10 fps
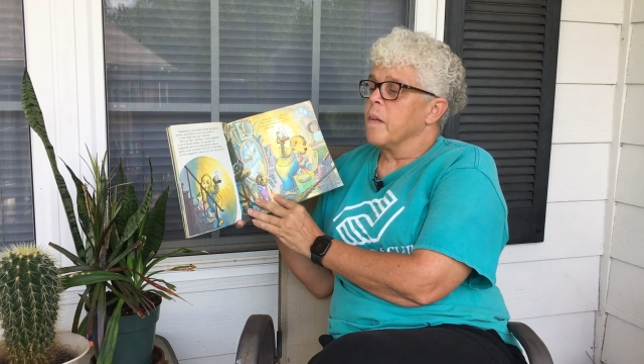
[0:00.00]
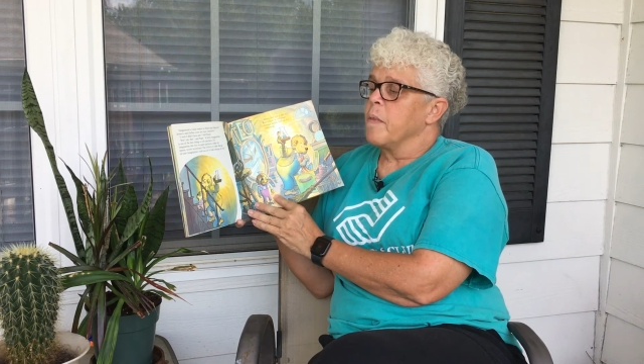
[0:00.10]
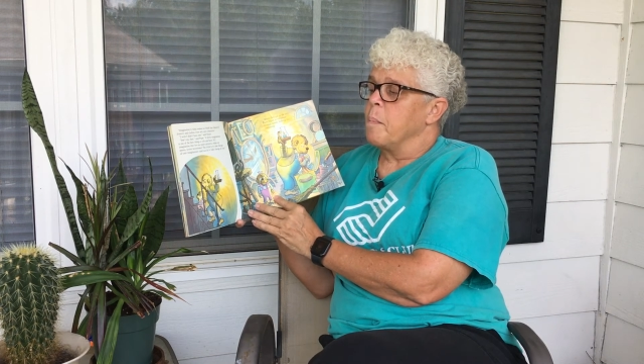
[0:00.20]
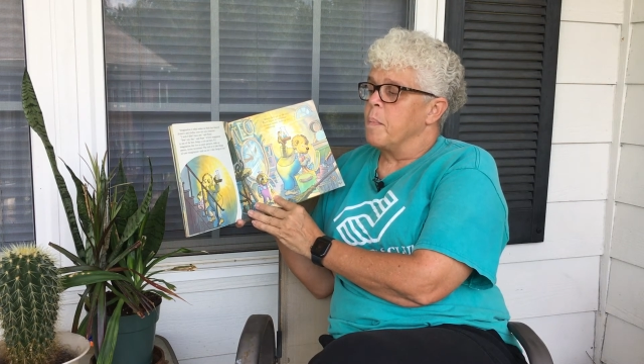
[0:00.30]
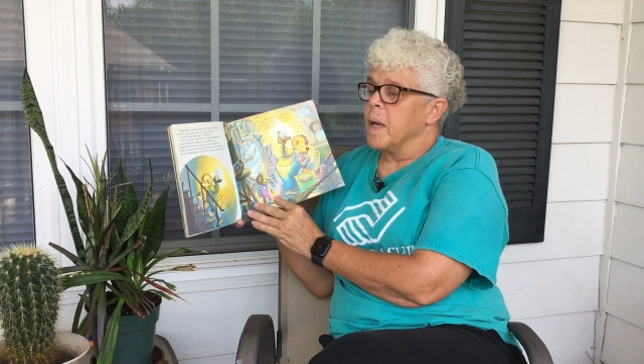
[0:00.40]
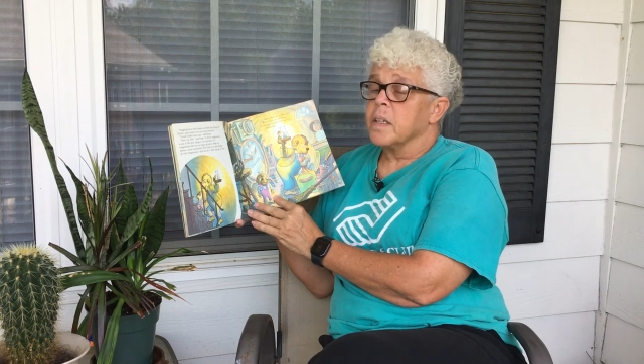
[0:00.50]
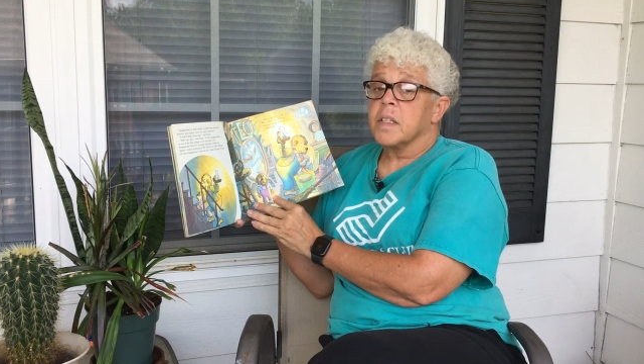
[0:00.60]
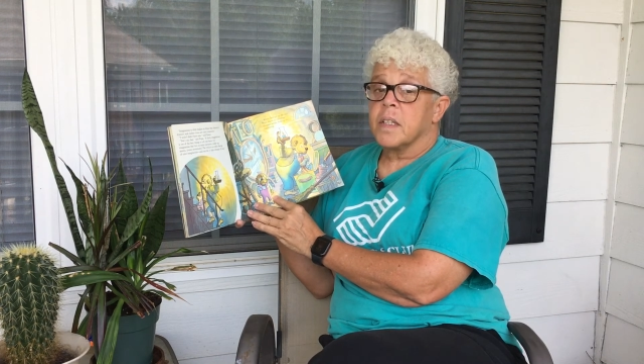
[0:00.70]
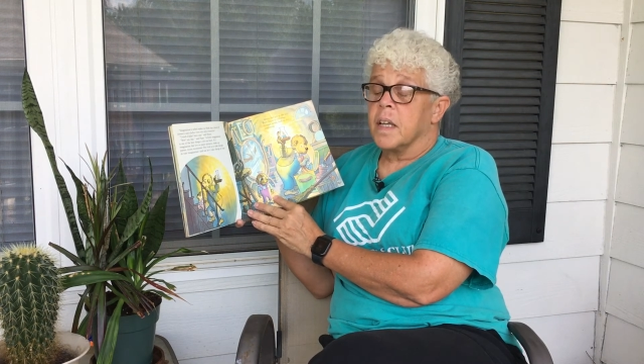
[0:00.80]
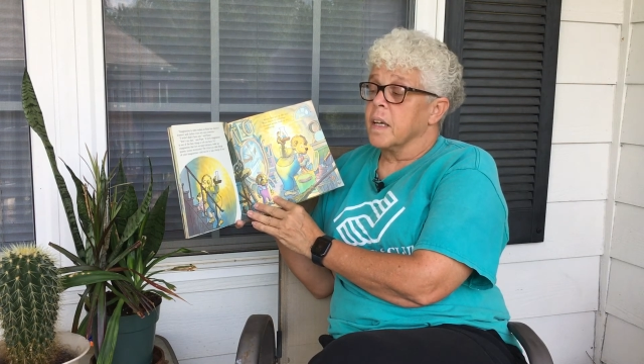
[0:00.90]
of the
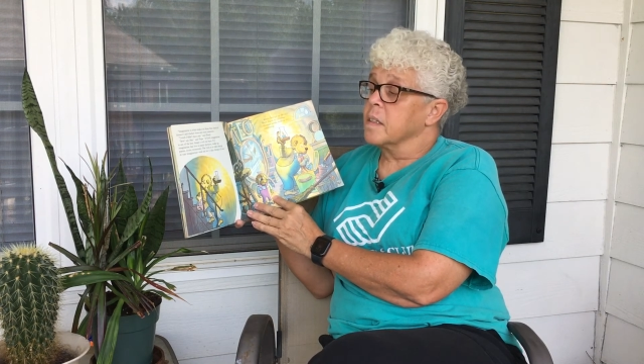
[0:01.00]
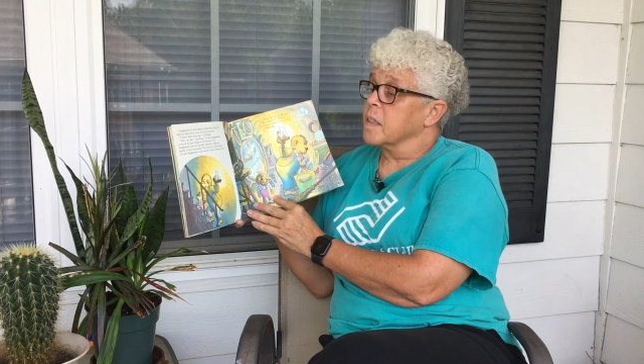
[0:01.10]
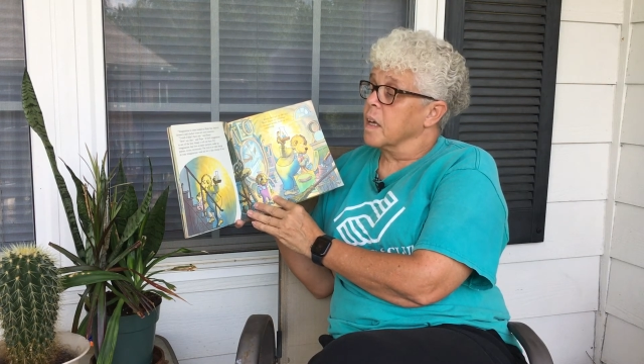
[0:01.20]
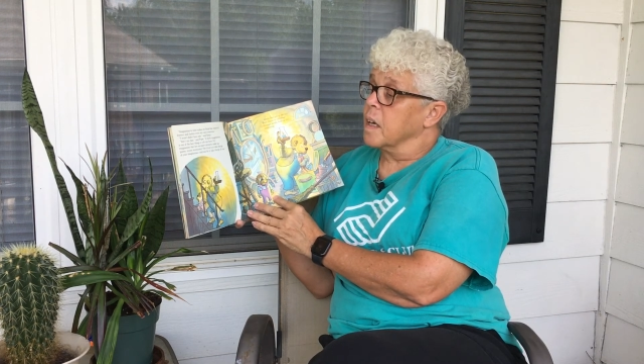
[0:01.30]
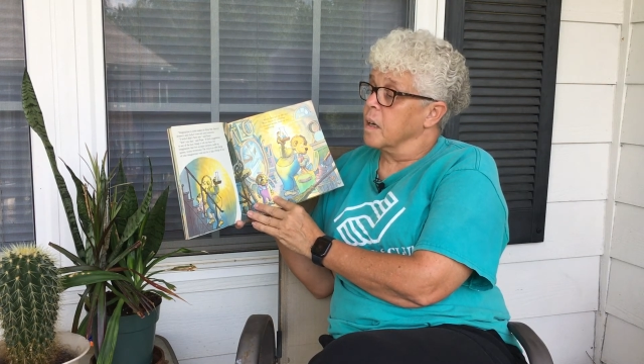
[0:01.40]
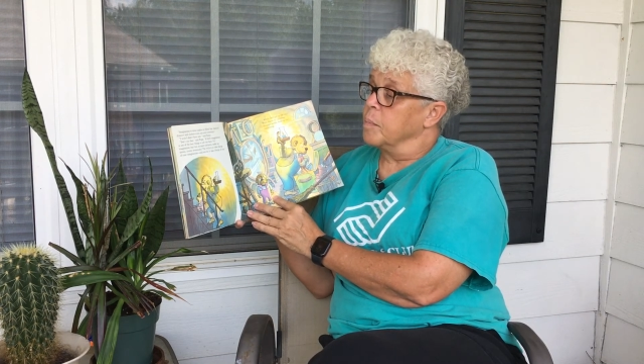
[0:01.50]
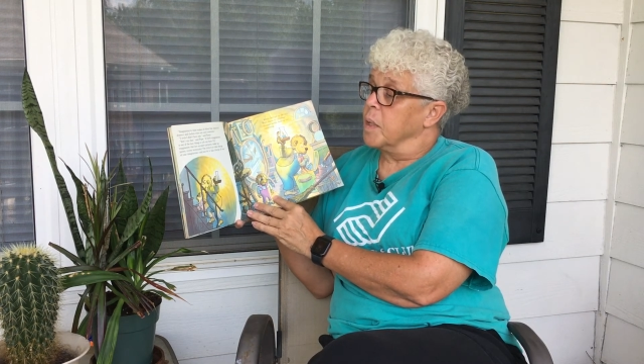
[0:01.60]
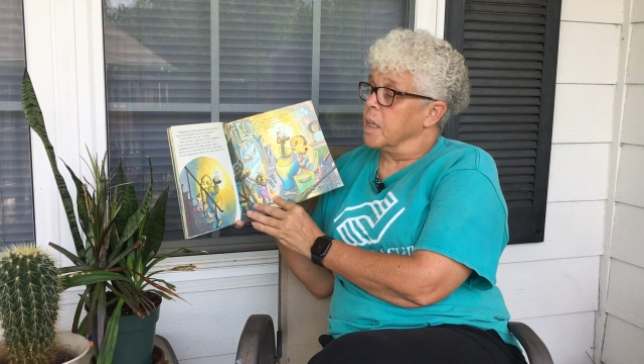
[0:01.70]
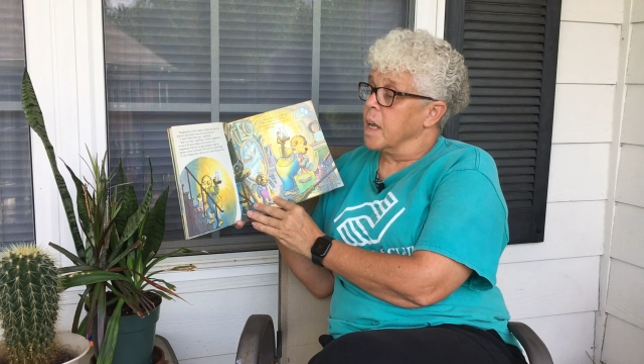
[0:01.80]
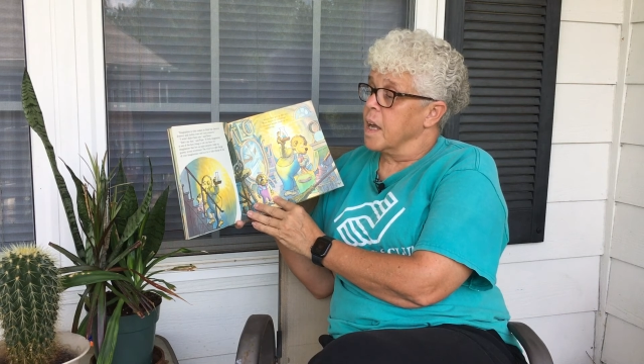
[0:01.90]
best things a cub
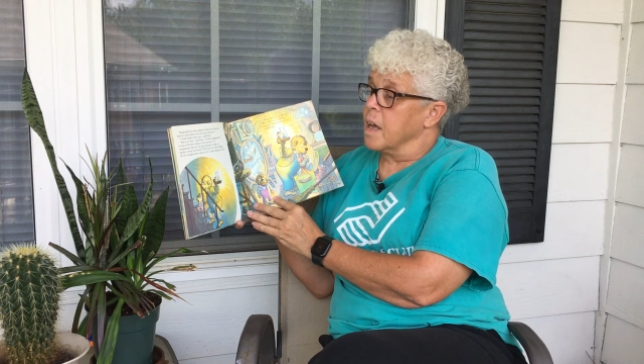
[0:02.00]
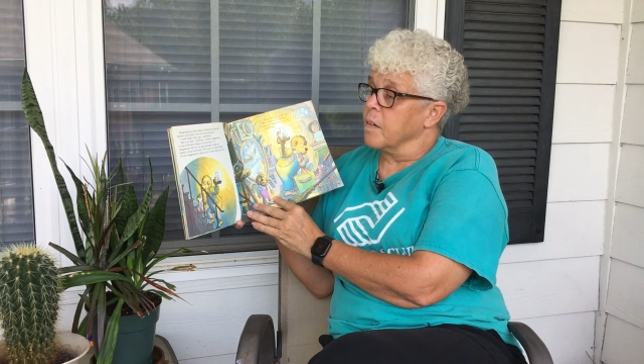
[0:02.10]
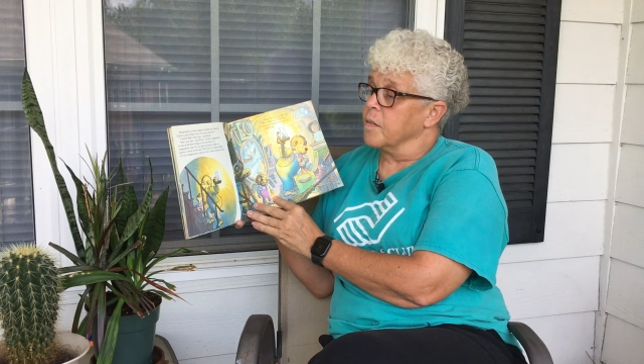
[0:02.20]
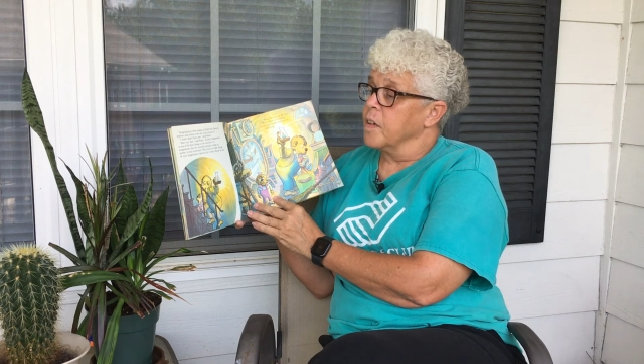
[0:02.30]
can have.